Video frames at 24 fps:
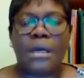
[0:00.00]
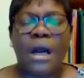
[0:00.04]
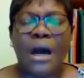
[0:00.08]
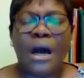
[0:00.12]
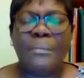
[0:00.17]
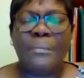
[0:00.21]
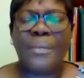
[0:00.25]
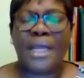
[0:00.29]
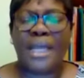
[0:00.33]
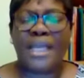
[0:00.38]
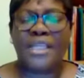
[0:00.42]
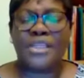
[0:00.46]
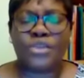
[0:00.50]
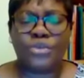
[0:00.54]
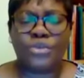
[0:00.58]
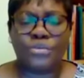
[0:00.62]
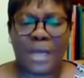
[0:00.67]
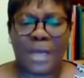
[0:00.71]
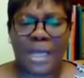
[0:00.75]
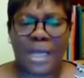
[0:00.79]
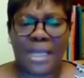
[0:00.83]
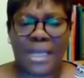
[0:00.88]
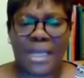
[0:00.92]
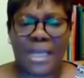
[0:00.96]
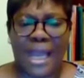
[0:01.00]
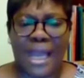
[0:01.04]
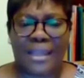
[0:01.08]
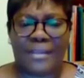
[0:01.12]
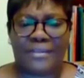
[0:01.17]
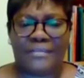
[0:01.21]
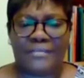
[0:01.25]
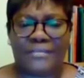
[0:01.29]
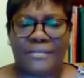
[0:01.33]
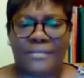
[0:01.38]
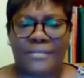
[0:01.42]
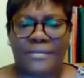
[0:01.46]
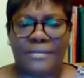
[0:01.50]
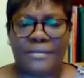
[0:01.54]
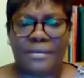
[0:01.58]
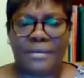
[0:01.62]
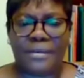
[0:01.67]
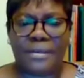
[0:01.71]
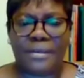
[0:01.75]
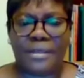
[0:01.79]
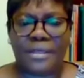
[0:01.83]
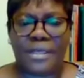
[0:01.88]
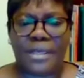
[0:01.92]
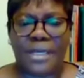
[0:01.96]
Come into my life.
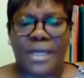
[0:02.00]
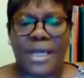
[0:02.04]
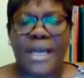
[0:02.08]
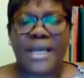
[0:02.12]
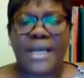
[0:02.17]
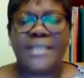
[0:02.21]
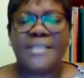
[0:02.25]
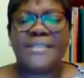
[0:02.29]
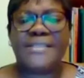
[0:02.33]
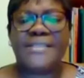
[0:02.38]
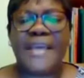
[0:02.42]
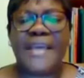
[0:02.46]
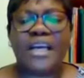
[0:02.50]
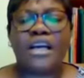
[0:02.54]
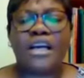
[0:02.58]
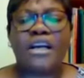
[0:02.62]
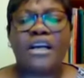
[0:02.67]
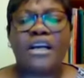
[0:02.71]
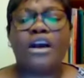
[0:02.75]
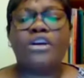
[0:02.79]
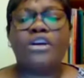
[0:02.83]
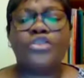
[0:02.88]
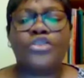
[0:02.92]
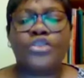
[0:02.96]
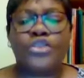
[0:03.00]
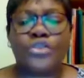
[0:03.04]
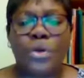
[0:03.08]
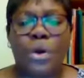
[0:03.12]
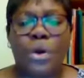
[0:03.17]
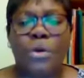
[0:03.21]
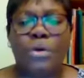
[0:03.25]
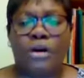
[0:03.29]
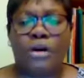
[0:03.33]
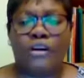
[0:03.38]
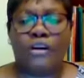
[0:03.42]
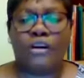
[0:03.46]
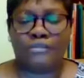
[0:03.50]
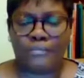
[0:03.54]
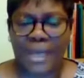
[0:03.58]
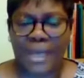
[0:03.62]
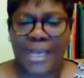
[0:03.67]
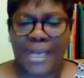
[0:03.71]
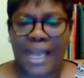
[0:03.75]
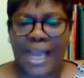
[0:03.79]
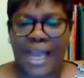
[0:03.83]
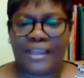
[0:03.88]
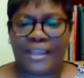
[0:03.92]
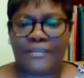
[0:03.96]
Take control of
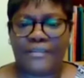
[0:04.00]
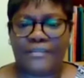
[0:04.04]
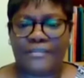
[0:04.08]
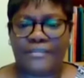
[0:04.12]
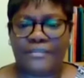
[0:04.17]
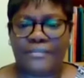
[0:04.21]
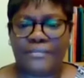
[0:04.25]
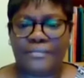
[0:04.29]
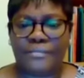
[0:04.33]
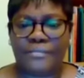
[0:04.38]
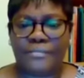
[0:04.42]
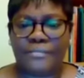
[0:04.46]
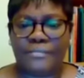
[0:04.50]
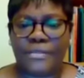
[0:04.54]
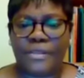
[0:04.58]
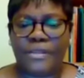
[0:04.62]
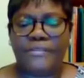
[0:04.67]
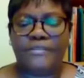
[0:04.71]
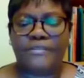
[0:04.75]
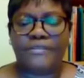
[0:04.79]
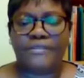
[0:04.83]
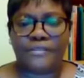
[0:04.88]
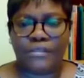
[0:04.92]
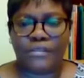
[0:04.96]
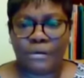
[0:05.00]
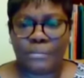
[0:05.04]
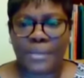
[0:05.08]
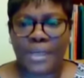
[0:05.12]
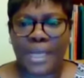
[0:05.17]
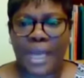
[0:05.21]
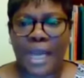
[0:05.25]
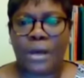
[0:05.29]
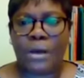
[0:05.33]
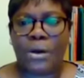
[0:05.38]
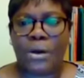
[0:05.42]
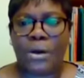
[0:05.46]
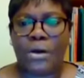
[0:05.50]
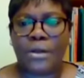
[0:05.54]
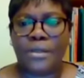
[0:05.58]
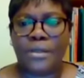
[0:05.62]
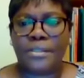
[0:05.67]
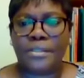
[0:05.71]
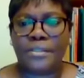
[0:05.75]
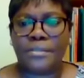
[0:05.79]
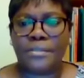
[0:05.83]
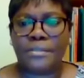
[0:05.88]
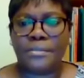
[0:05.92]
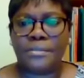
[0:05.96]
my life from now
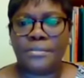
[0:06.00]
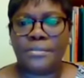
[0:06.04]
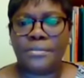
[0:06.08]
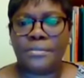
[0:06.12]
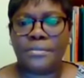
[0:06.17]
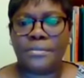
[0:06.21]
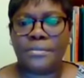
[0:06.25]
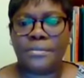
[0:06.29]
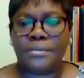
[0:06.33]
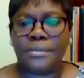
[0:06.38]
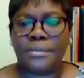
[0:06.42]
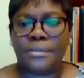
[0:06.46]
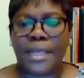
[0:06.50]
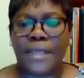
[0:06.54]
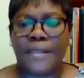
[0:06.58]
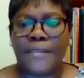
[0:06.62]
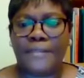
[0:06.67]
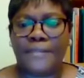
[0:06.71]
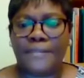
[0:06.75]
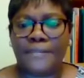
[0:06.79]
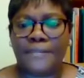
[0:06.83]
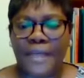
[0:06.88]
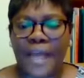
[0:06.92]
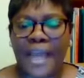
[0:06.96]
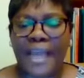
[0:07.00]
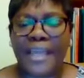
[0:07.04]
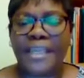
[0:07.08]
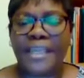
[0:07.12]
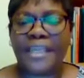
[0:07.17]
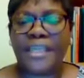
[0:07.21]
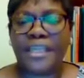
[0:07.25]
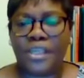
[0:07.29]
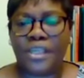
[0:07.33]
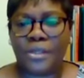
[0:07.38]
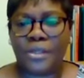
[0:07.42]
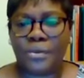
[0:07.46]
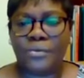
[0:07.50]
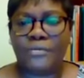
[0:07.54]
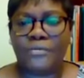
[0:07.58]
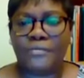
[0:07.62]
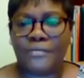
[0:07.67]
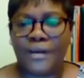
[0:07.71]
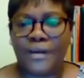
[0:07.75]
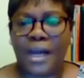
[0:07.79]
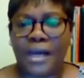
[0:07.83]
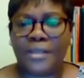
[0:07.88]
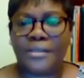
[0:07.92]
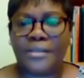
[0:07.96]
on. Thank you,
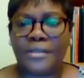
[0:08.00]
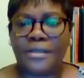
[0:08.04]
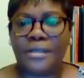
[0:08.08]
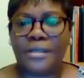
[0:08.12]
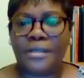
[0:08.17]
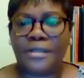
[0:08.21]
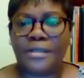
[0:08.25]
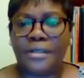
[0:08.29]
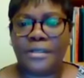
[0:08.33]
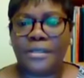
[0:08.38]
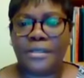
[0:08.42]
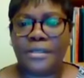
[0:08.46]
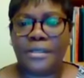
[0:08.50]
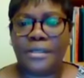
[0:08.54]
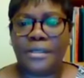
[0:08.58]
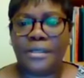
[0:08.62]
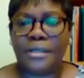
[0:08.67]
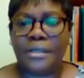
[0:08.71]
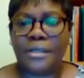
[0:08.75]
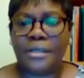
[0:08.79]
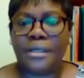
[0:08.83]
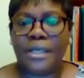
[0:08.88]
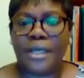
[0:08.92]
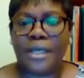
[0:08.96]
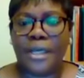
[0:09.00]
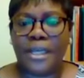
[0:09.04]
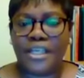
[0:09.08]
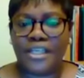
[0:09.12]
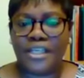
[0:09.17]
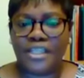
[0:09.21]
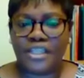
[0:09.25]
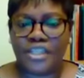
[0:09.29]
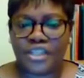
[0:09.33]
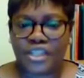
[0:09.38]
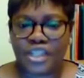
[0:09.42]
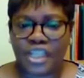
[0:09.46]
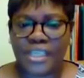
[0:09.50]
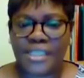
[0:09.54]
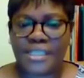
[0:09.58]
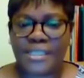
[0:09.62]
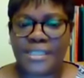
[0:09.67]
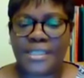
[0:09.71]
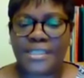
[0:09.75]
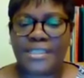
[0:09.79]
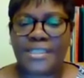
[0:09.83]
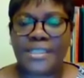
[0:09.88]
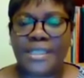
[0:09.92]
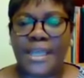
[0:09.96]
Father, in
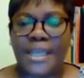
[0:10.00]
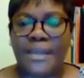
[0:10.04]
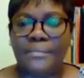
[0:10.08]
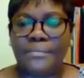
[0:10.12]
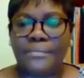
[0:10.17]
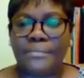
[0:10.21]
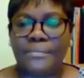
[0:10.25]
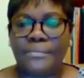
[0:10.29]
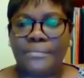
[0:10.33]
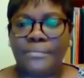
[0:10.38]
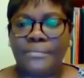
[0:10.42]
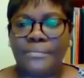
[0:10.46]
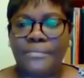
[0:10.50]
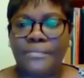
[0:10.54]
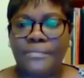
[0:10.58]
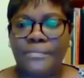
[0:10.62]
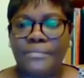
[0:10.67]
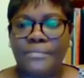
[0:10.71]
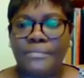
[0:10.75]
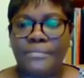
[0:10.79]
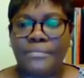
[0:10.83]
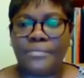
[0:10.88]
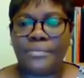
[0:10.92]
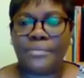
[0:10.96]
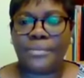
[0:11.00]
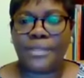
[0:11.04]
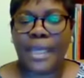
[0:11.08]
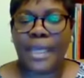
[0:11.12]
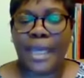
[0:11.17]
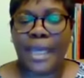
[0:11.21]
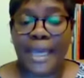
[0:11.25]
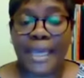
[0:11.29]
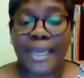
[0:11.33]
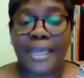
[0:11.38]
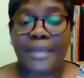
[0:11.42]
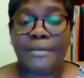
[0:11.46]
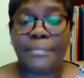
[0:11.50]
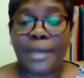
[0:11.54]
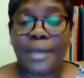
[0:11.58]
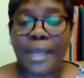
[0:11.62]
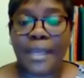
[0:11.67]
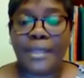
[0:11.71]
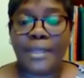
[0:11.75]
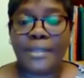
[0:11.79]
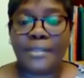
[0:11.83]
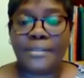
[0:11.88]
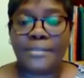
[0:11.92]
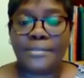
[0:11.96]
Jesus' name.
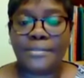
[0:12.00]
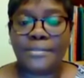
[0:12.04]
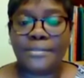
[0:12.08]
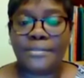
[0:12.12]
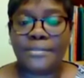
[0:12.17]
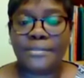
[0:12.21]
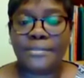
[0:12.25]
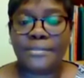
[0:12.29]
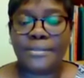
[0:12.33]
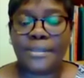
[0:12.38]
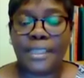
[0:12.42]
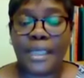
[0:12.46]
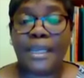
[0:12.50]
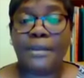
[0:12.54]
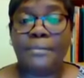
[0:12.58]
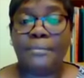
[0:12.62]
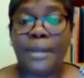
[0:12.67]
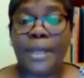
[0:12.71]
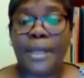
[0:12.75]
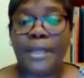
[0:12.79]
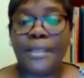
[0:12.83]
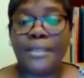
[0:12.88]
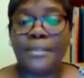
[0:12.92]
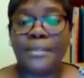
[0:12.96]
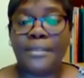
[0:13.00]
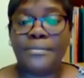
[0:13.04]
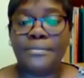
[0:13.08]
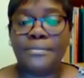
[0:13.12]
Amen. Amen.